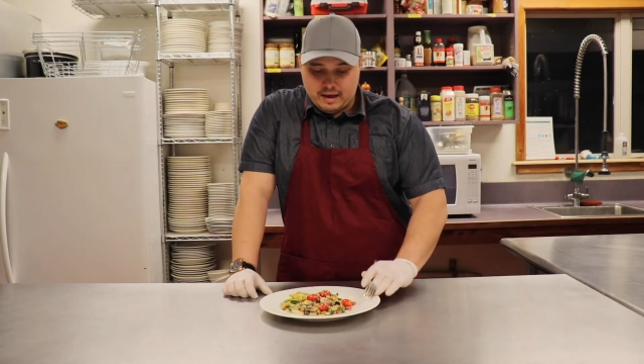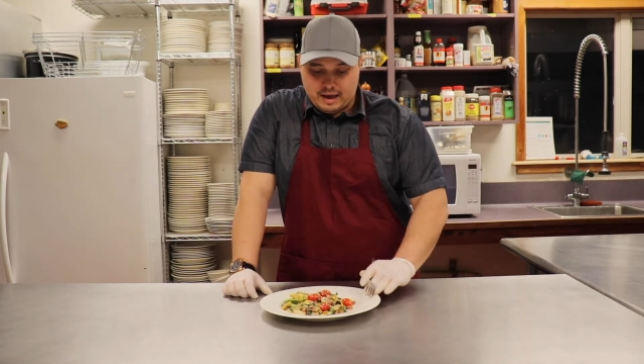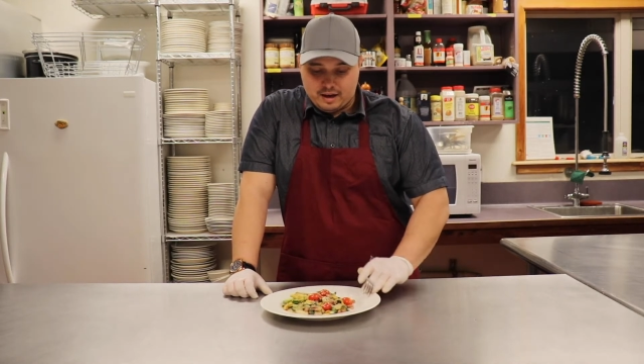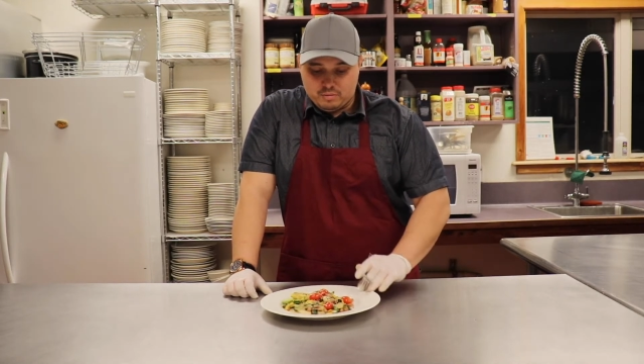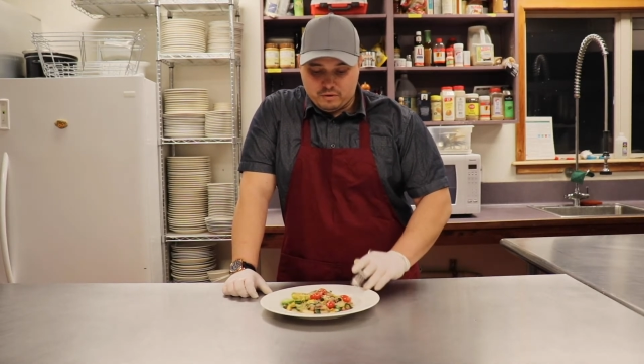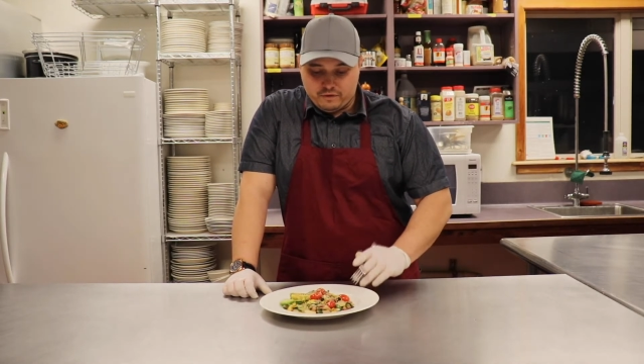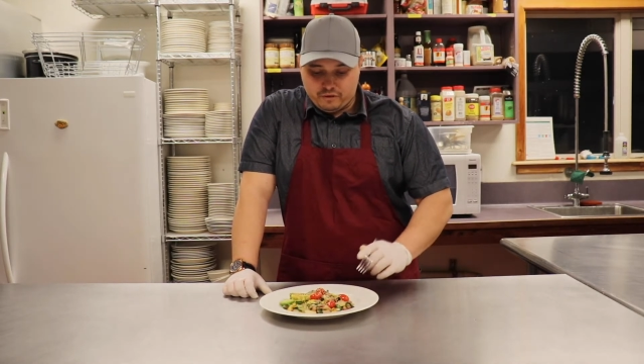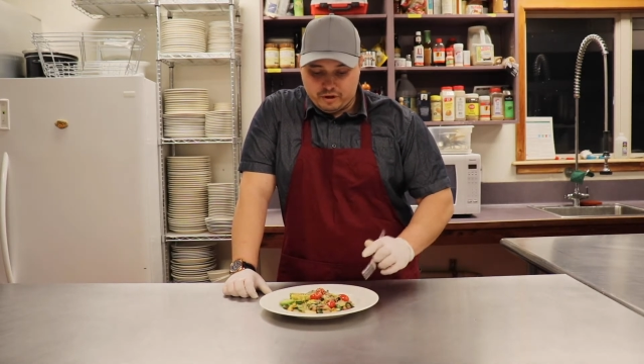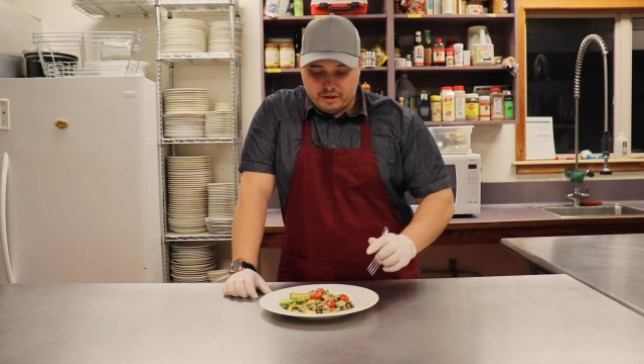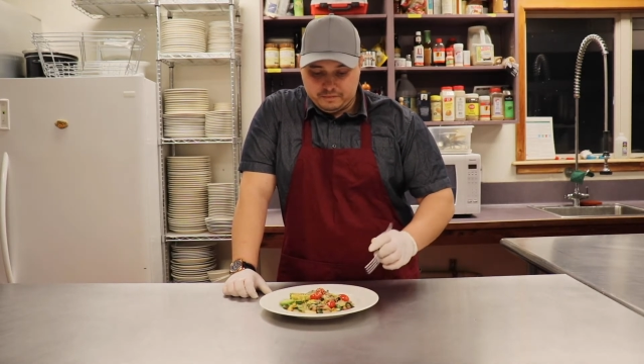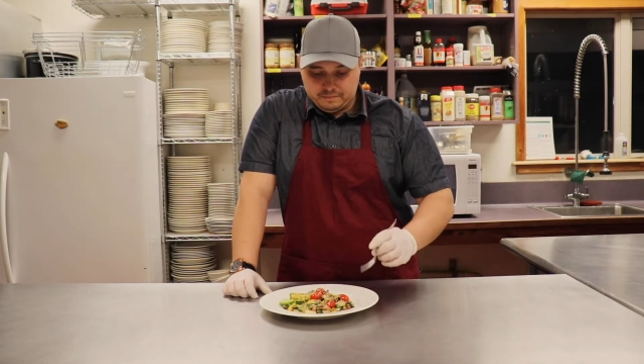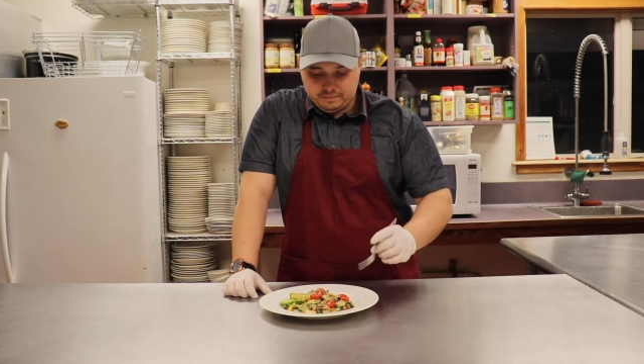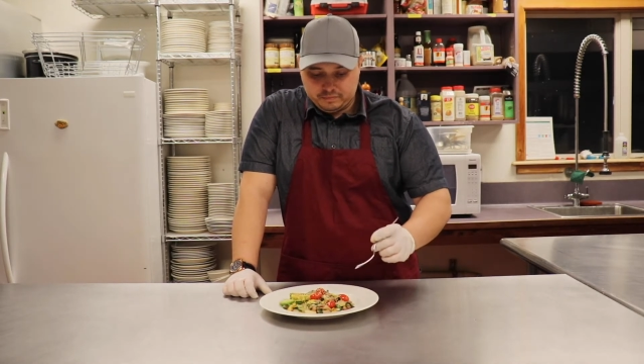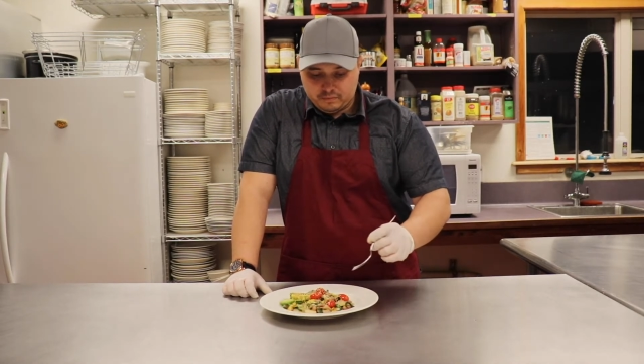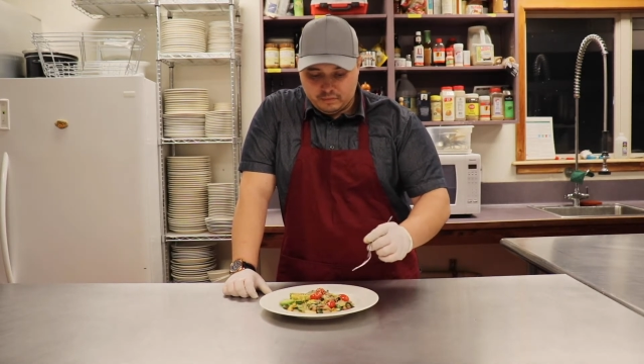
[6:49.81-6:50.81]
Animal free.
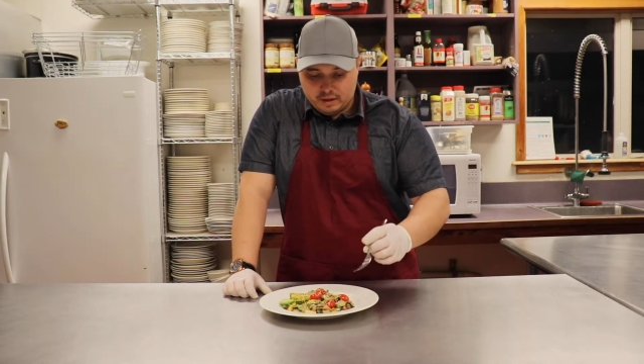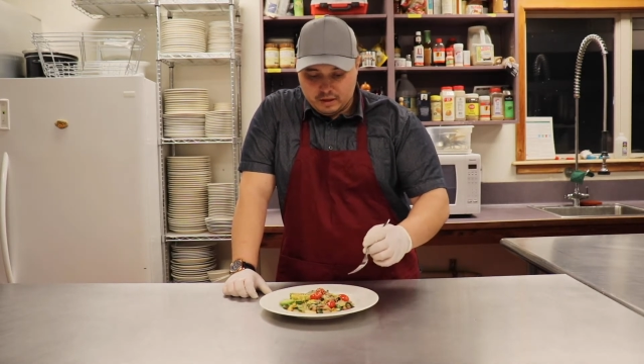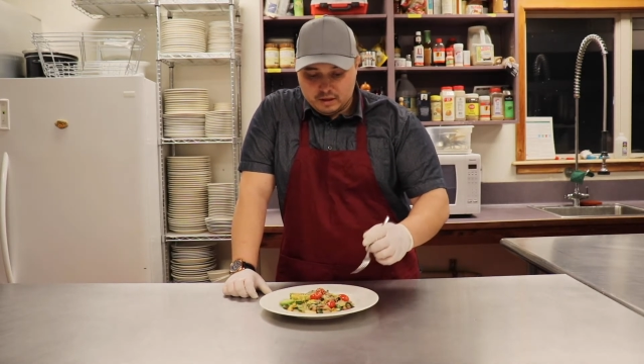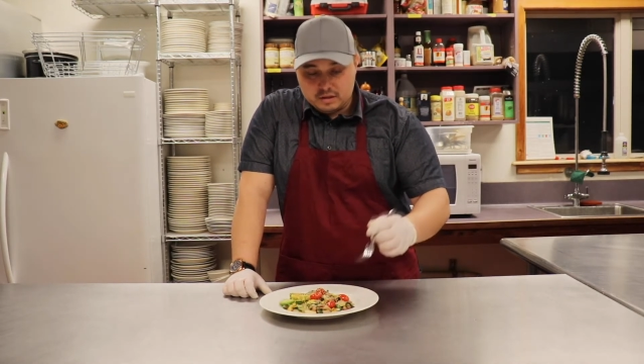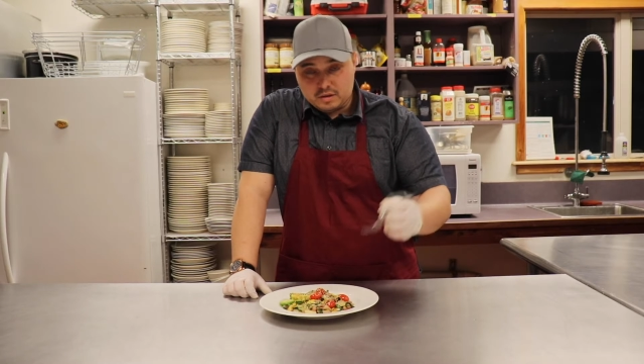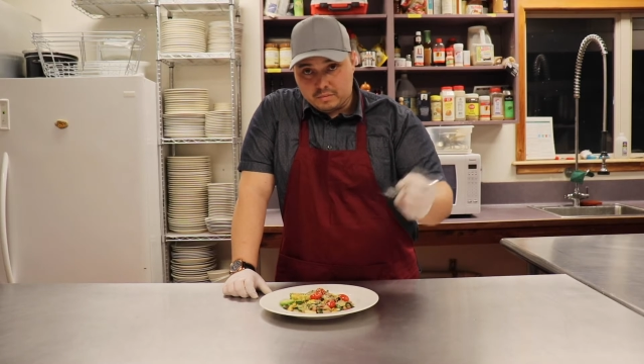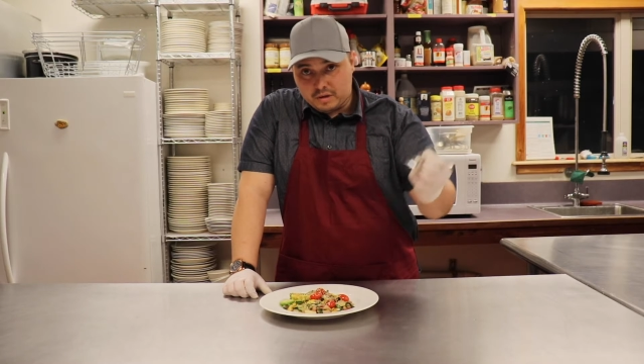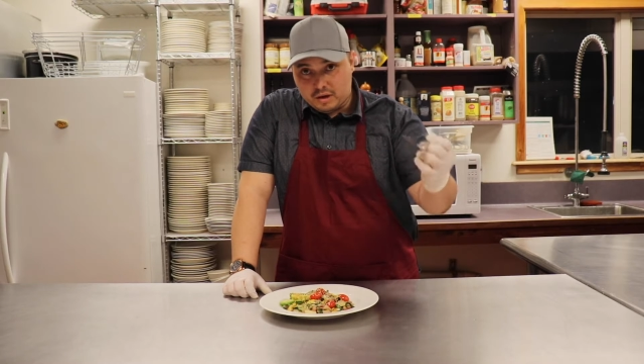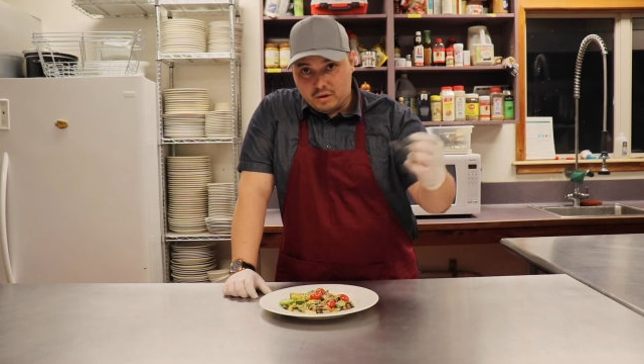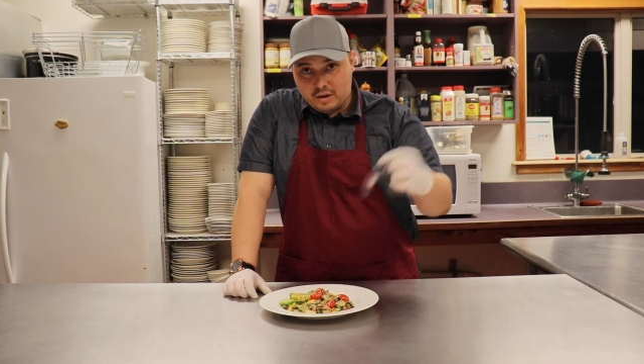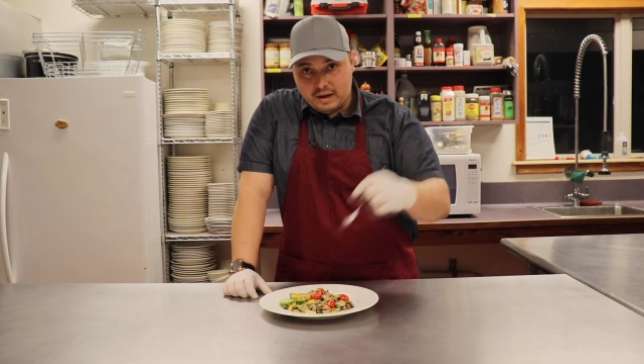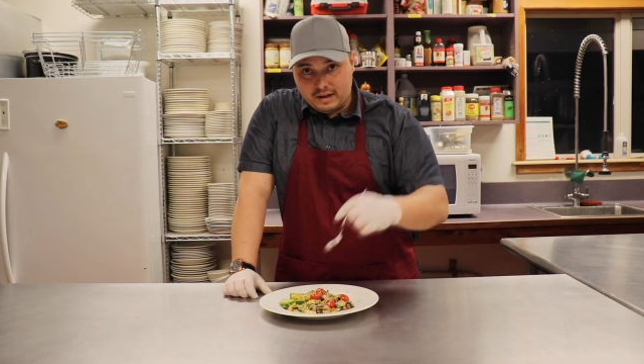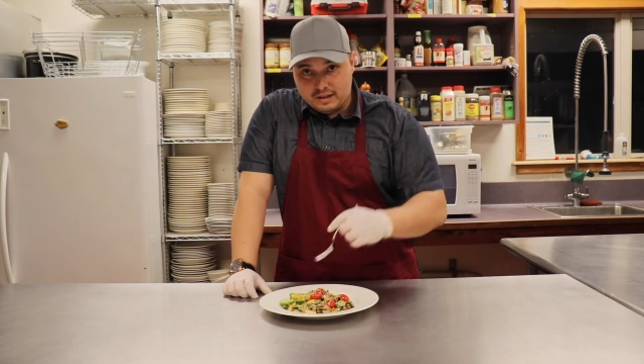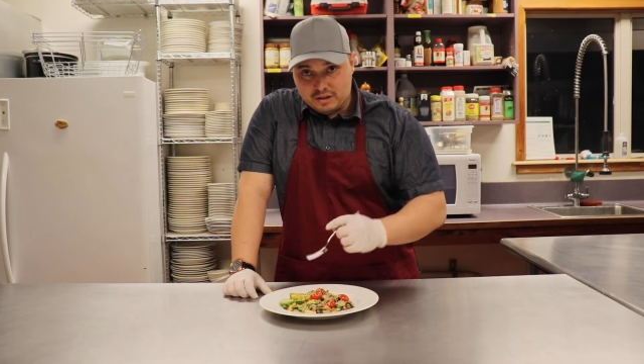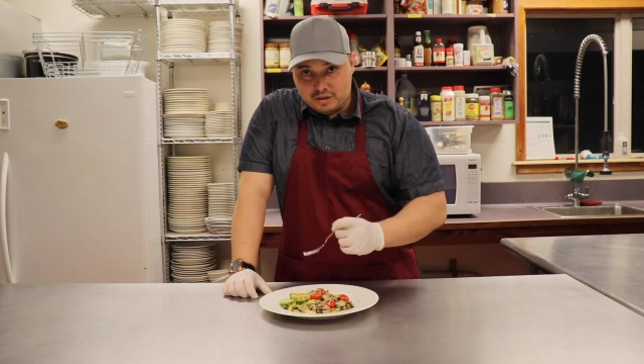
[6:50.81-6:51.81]
So I'm gonna
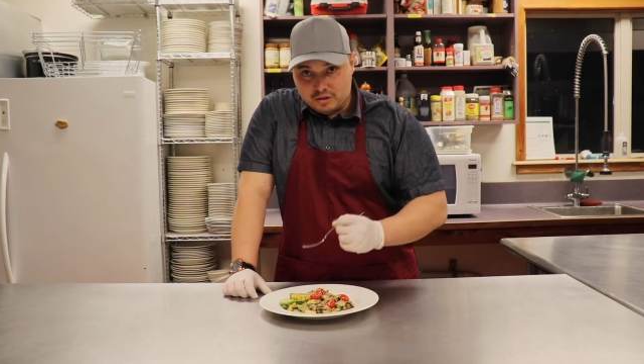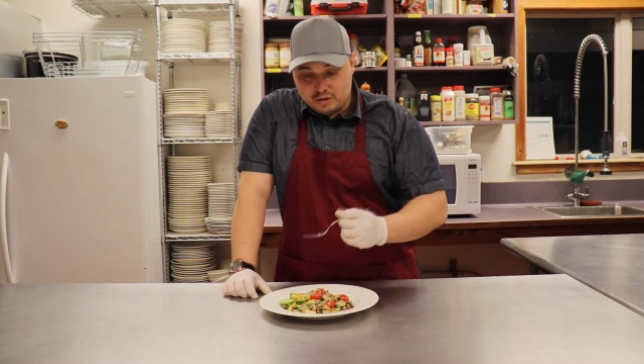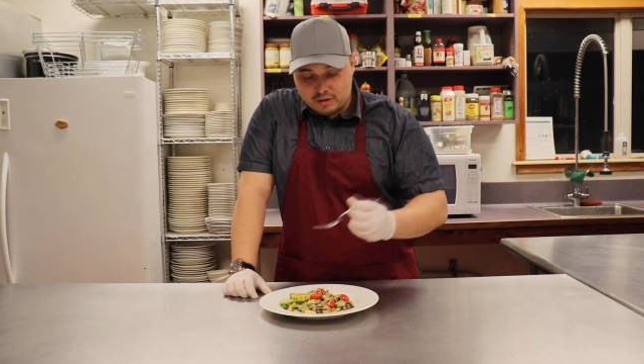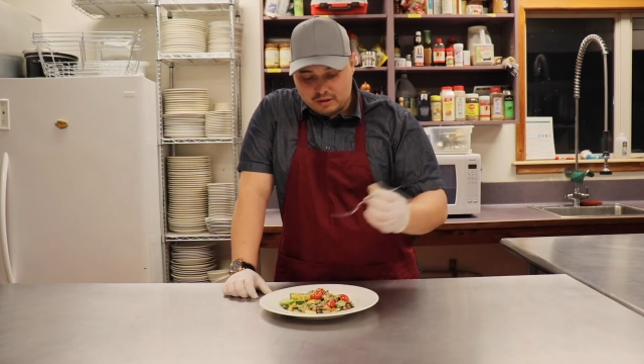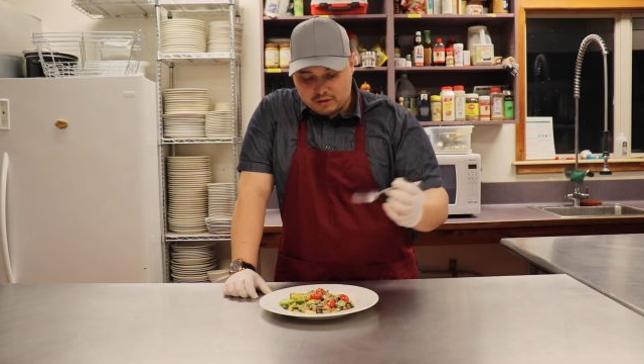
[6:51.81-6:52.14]
go ahead and do,